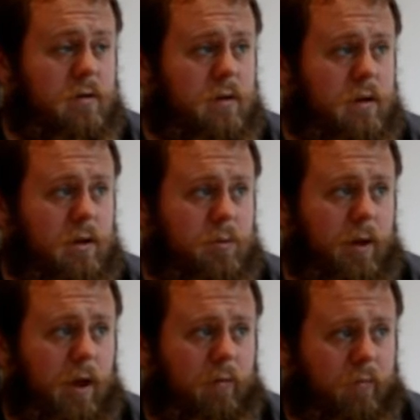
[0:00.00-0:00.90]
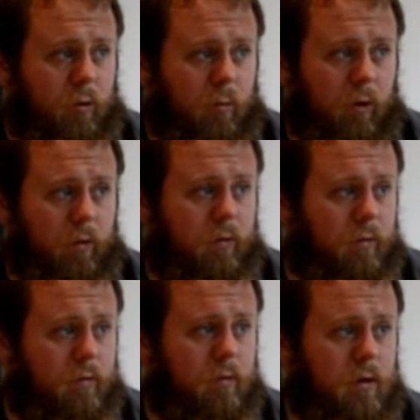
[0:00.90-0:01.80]
It's been in for a month.
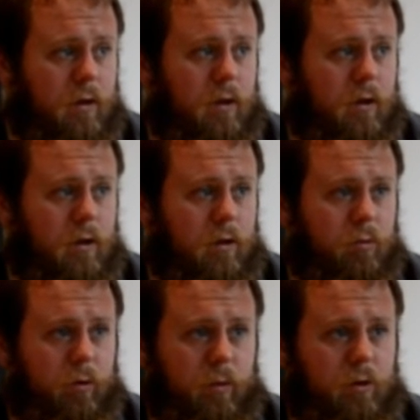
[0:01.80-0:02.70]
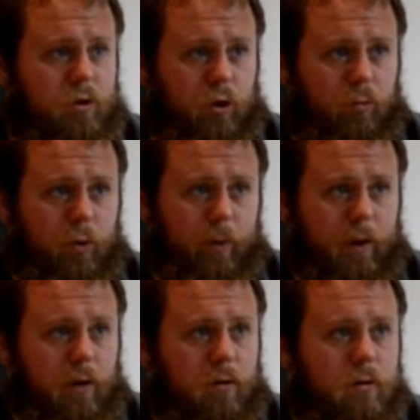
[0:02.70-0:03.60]
Pretty much stopped
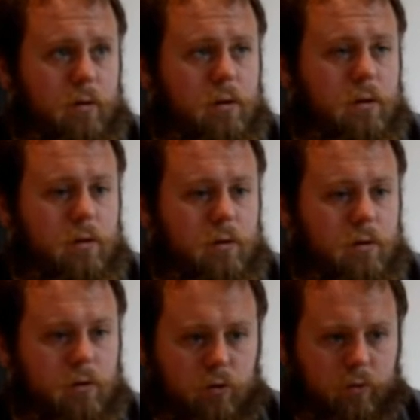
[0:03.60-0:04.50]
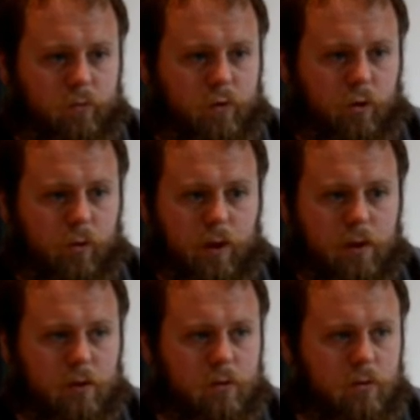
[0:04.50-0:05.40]
bubbling sort of 2
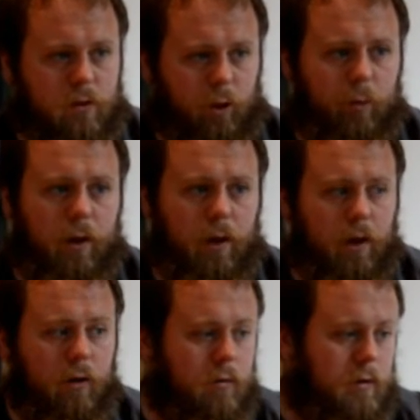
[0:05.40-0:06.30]
weeks and a bit in.